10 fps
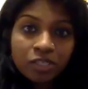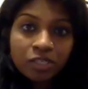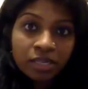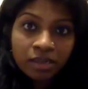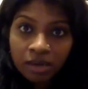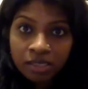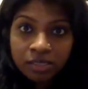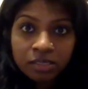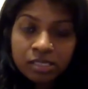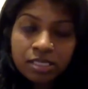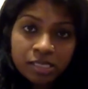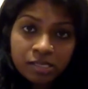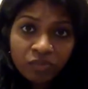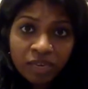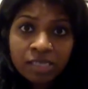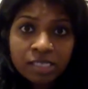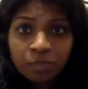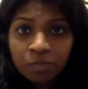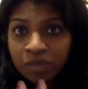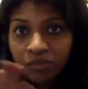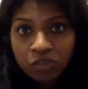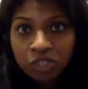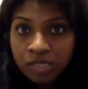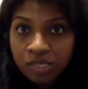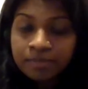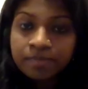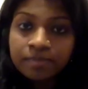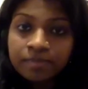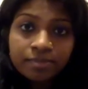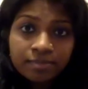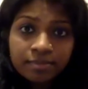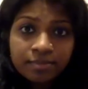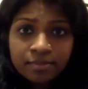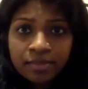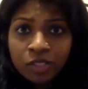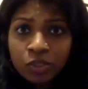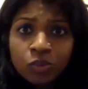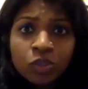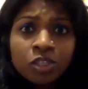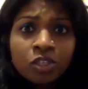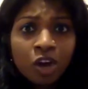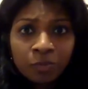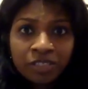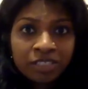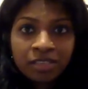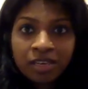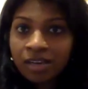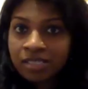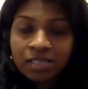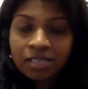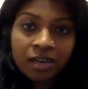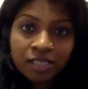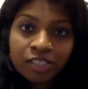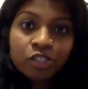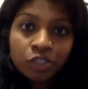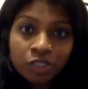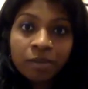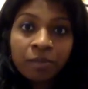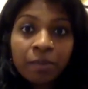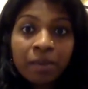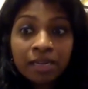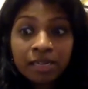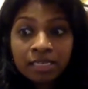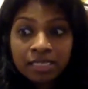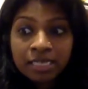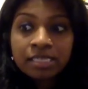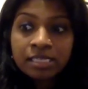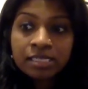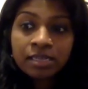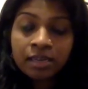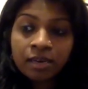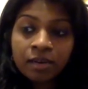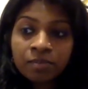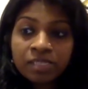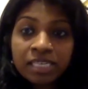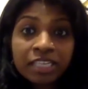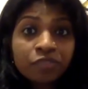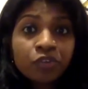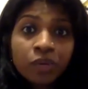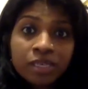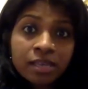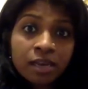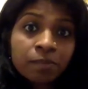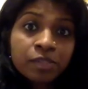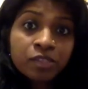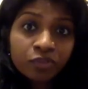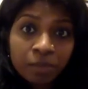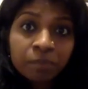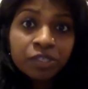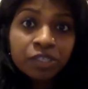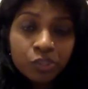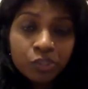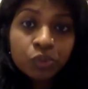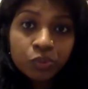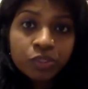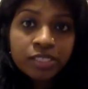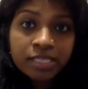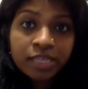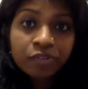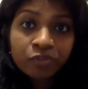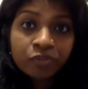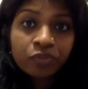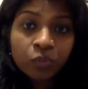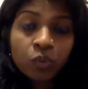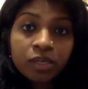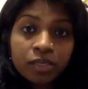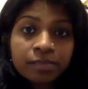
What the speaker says: to that article, it's fairly simple. If you just Google corporate and caste, that article should come up, and it does cite a few examples of companies who do this kind of work.